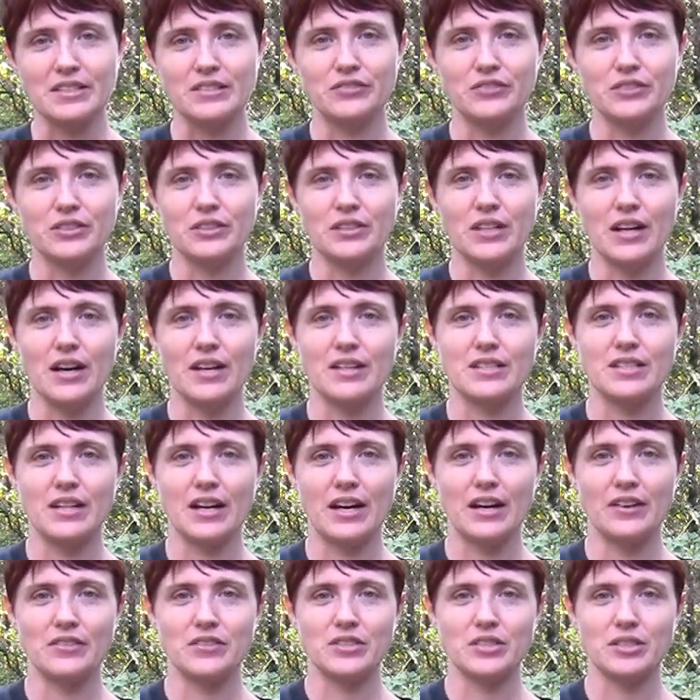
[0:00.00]
If you guys
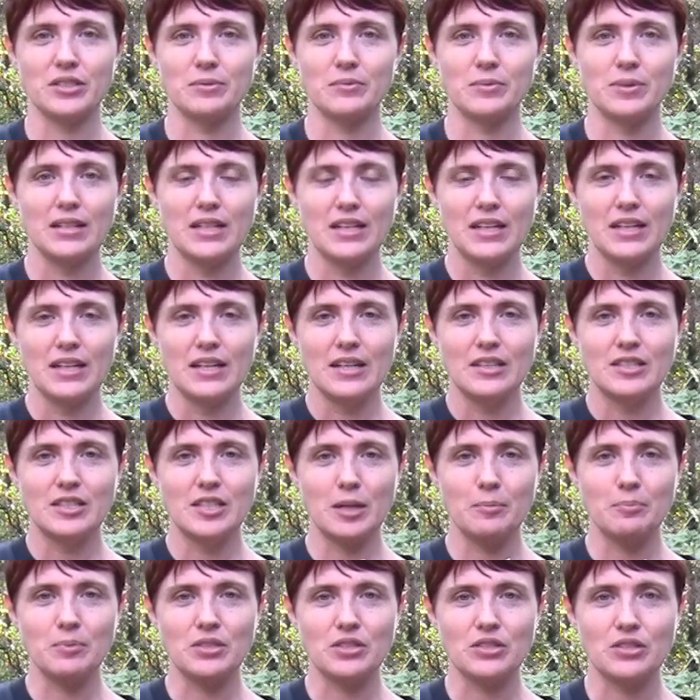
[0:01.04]
have some
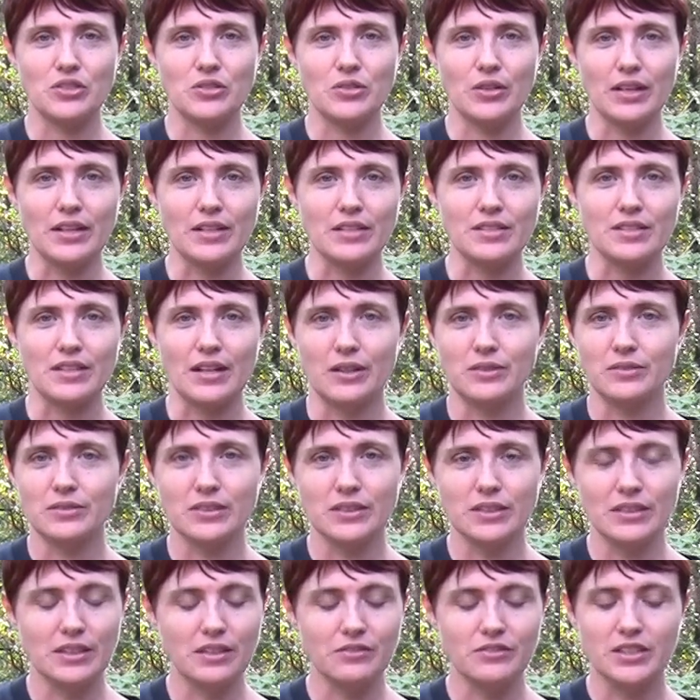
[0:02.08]
tips and tricks, I'd
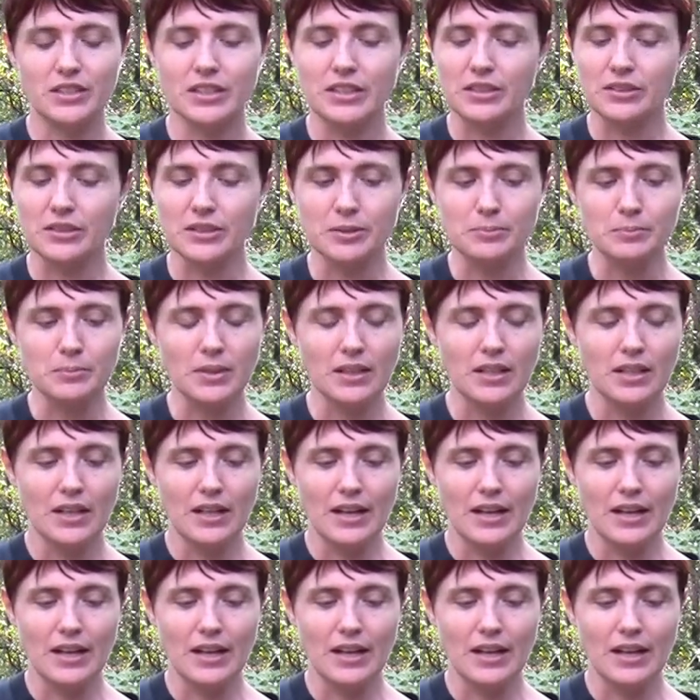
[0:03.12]
really love to hear them.